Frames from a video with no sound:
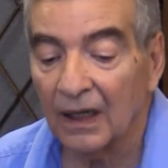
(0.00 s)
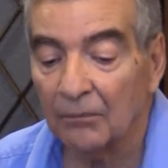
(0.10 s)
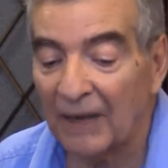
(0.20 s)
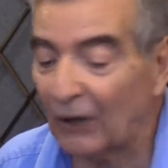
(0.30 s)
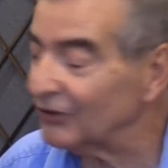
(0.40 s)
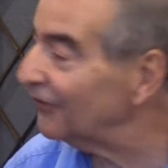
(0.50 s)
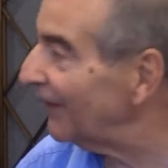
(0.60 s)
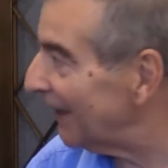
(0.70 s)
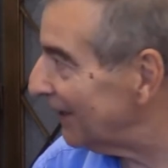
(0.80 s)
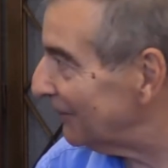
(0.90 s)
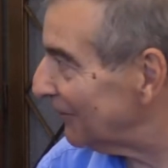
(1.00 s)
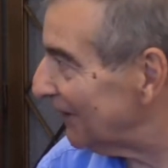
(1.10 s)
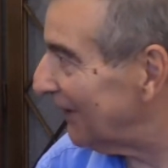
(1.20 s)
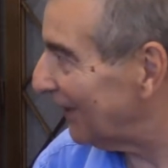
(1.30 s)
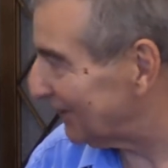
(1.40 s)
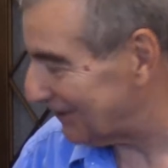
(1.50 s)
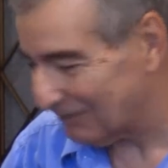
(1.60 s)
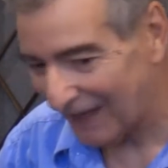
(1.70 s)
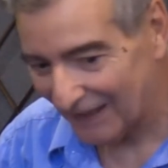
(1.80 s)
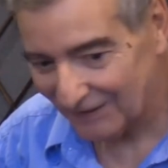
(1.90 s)
Mouse Fair in Hudson,
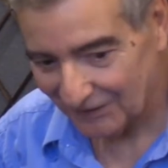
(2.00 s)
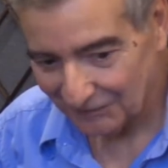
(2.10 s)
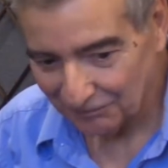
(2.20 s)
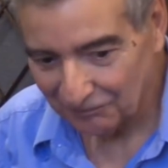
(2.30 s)
Mass.